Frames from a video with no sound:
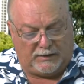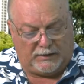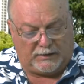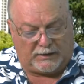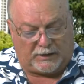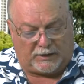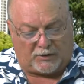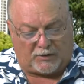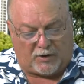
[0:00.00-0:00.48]

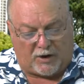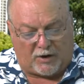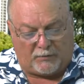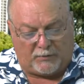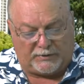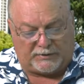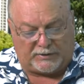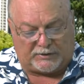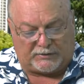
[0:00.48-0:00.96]
Can a car
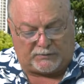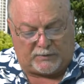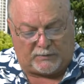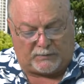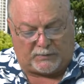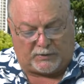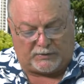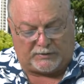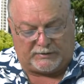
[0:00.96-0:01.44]
with just
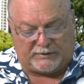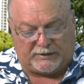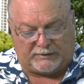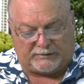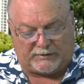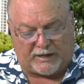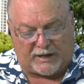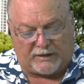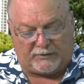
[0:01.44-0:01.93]
one person
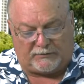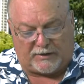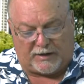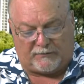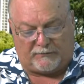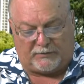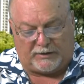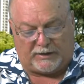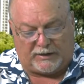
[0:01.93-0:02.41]
inside
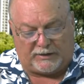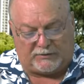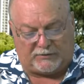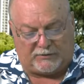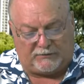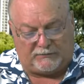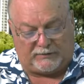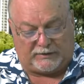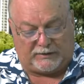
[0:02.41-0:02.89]
travel in an
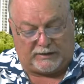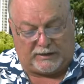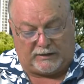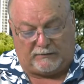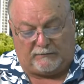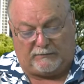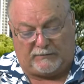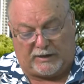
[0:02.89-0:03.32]
HOV lane?